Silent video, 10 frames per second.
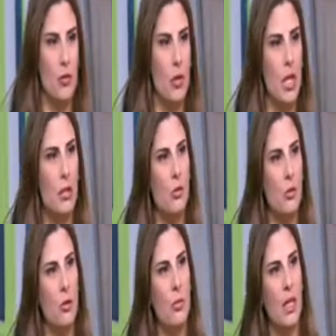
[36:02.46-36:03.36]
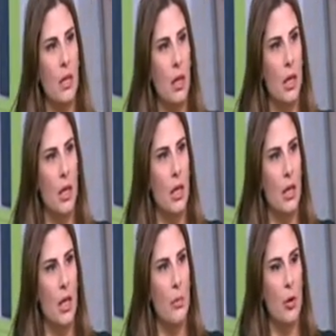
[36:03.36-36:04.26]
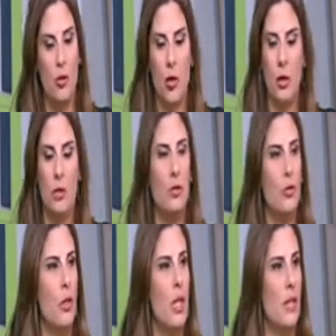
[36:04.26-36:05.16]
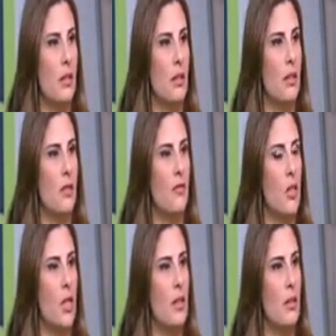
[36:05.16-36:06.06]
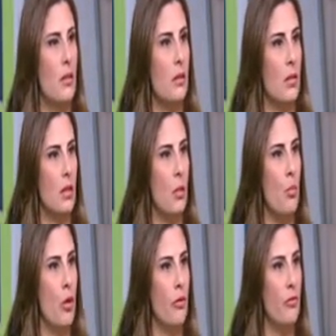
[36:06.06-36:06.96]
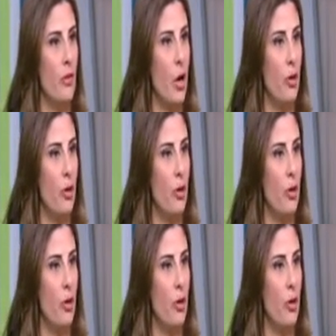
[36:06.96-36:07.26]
rises, so you make a project to satisfy this number of